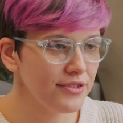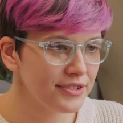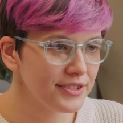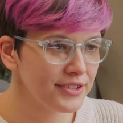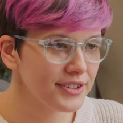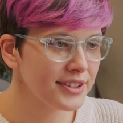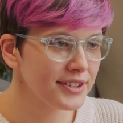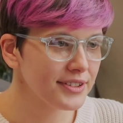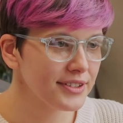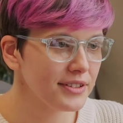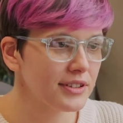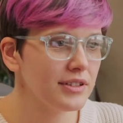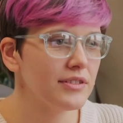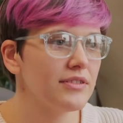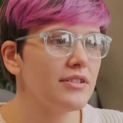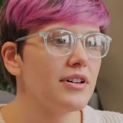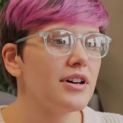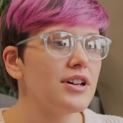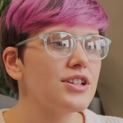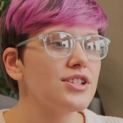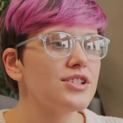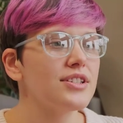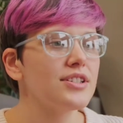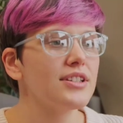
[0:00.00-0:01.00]
My state
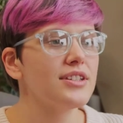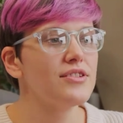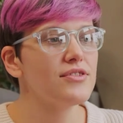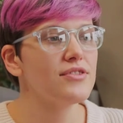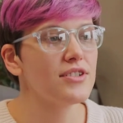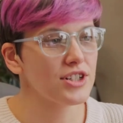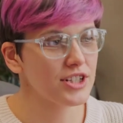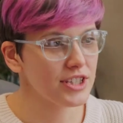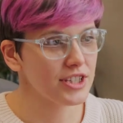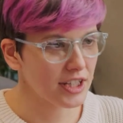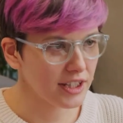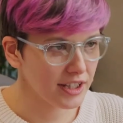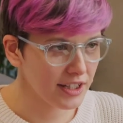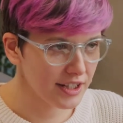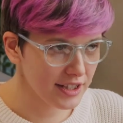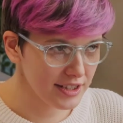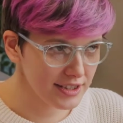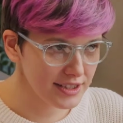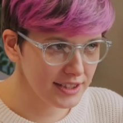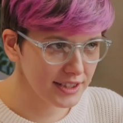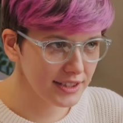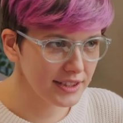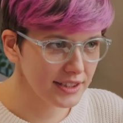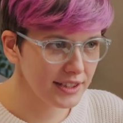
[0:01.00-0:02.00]
allows me to
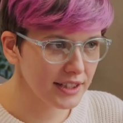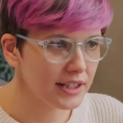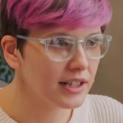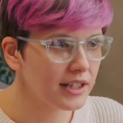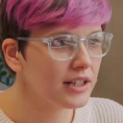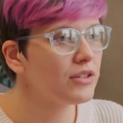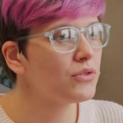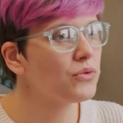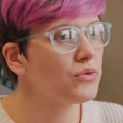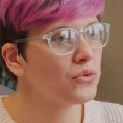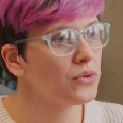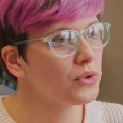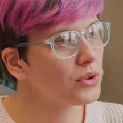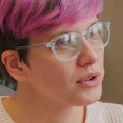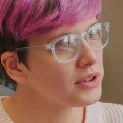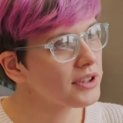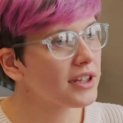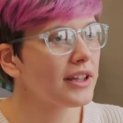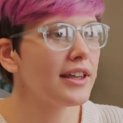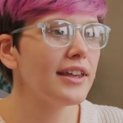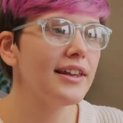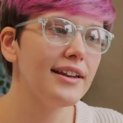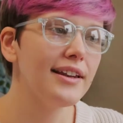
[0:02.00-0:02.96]
notice when people